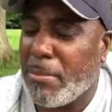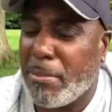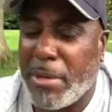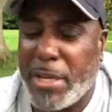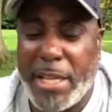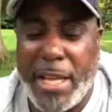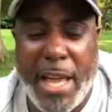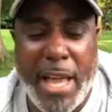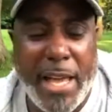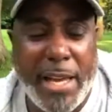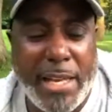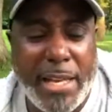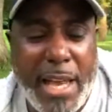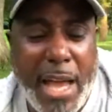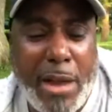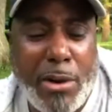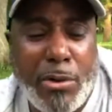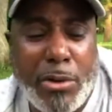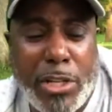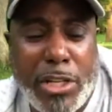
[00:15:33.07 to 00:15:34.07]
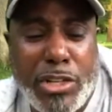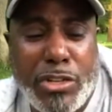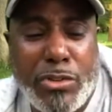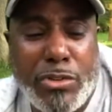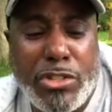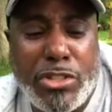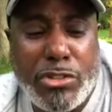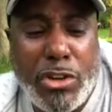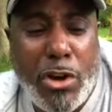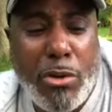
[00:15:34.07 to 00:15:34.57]
But yet, not only
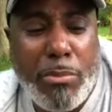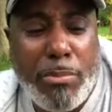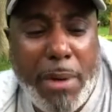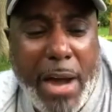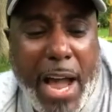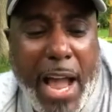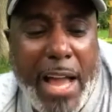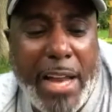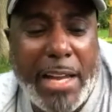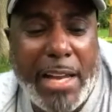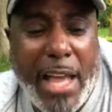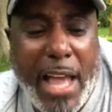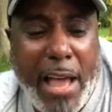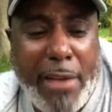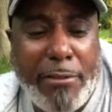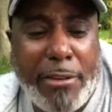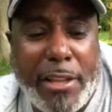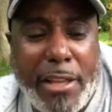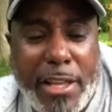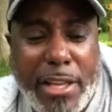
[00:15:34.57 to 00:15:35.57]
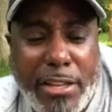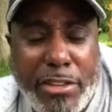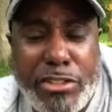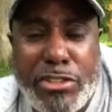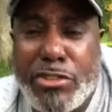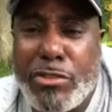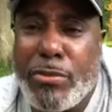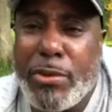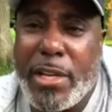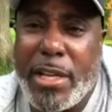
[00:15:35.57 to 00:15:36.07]
do Joe Biden have a
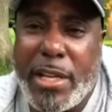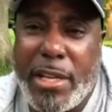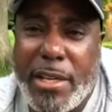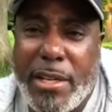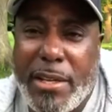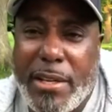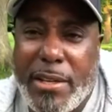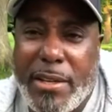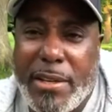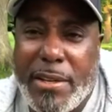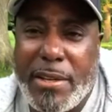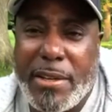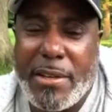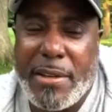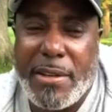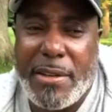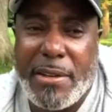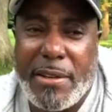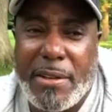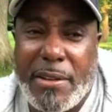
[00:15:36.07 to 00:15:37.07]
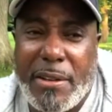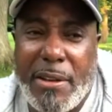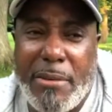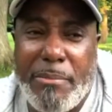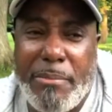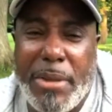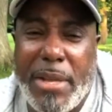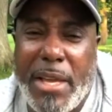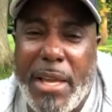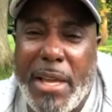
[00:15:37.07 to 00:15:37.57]
history
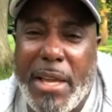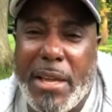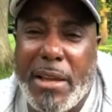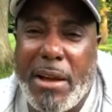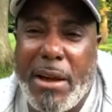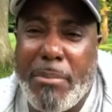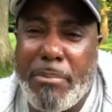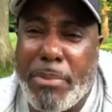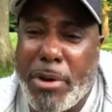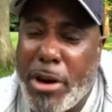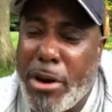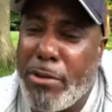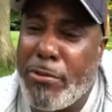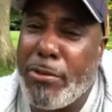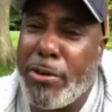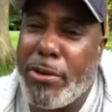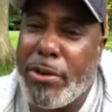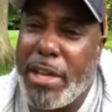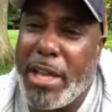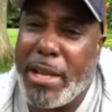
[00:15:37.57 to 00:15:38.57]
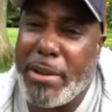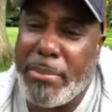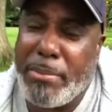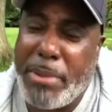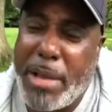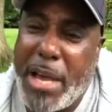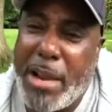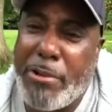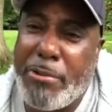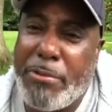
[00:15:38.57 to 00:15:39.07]
of being a pervert and a
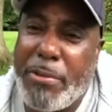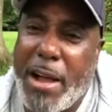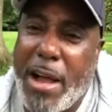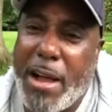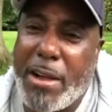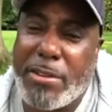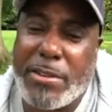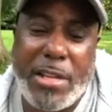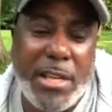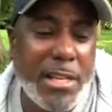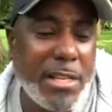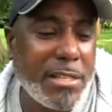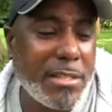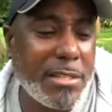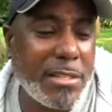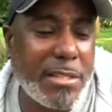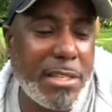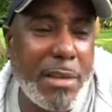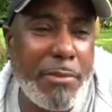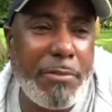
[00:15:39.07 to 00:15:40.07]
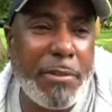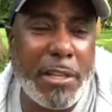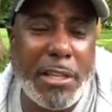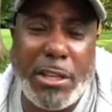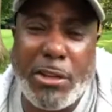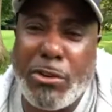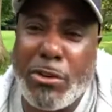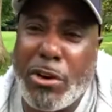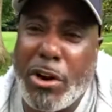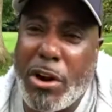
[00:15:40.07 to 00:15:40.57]
pedophile, sniffing
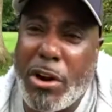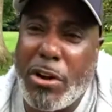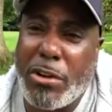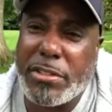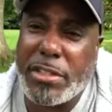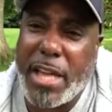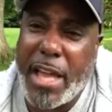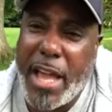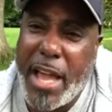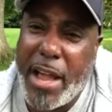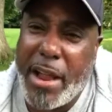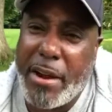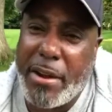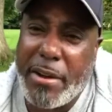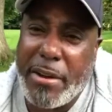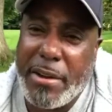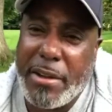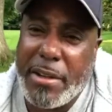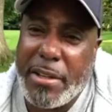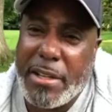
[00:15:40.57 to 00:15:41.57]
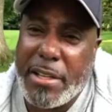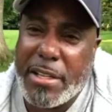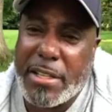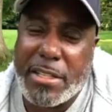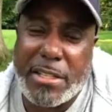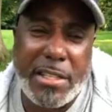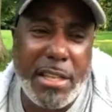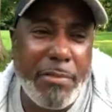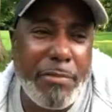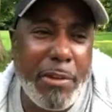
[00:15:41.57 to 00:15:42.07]
little girls' hair,
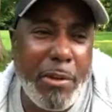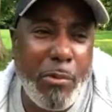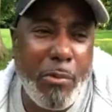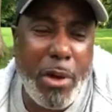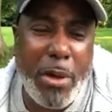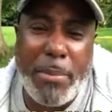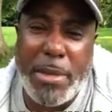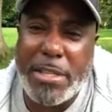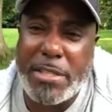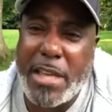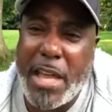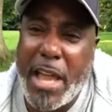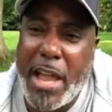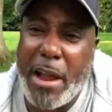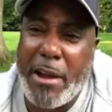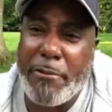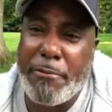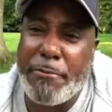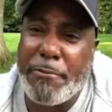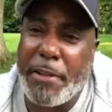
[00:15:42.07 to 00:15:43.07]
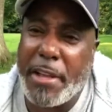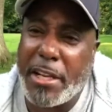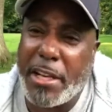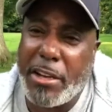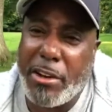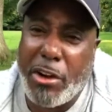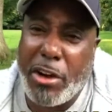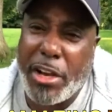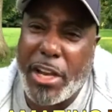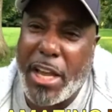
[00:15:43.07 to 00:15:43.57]
sniffing women's hair,
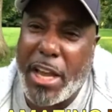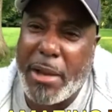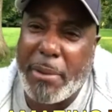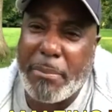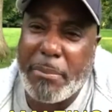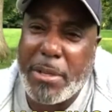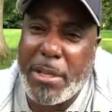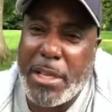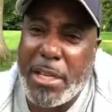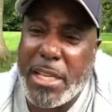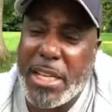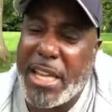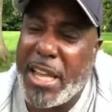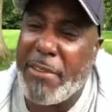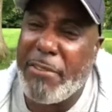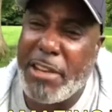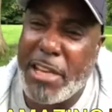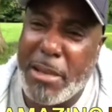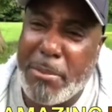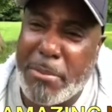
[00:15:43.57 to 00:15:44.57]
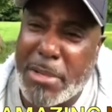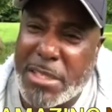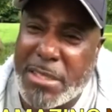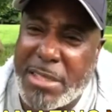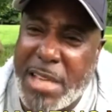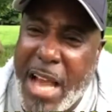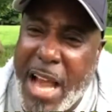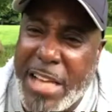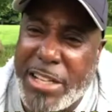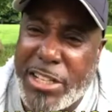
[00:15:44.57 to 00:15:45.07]
feeling on them, giving them
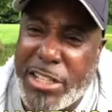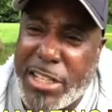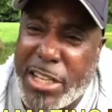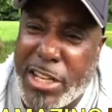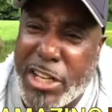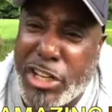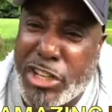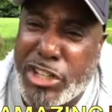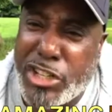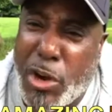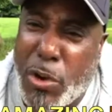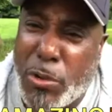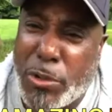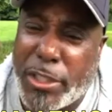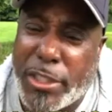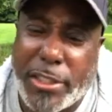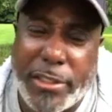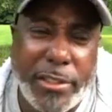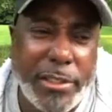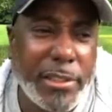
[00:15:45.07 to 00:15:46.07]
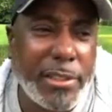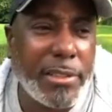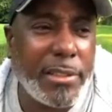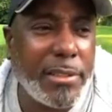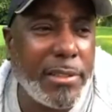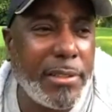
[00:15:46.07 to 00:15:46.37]
massages in their shoulders,